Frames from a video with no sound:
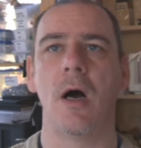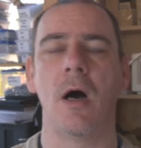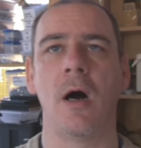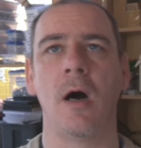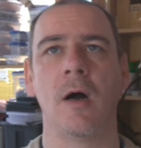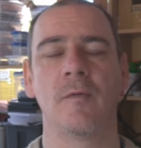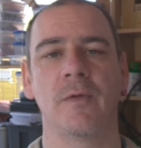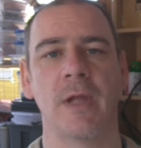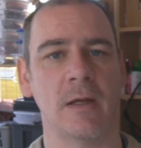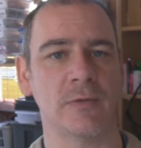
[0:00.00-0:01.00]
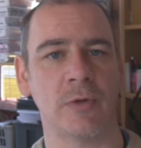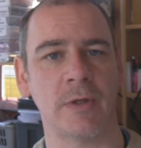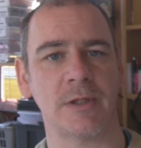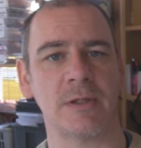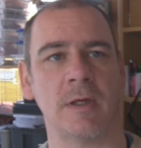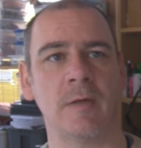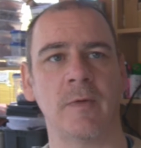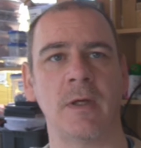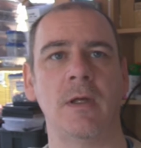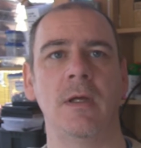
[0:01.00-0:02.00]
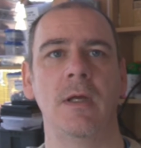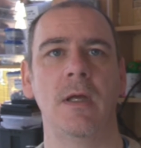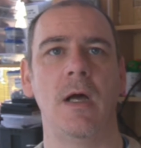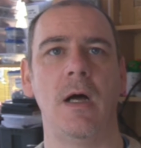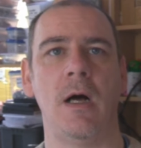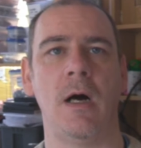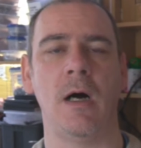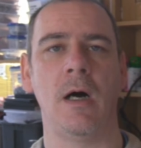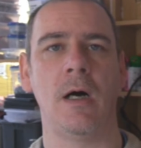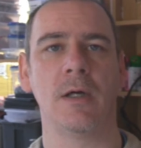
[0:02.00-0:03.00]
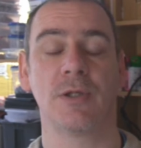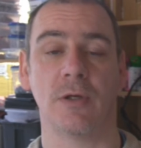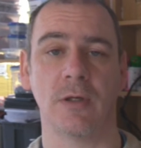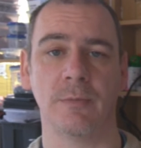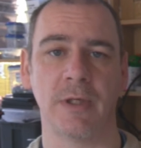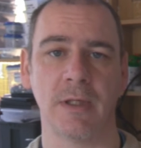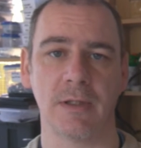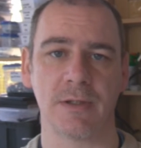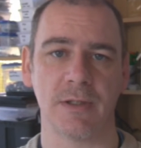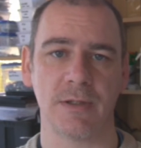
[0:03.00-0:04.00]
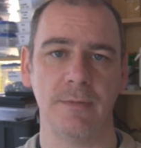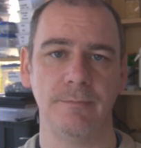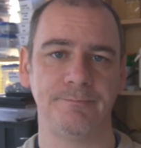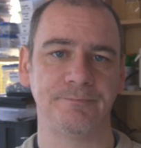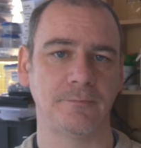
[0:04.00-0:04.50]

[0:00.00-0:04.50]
are for the electronic side of it, a circuit breaker system.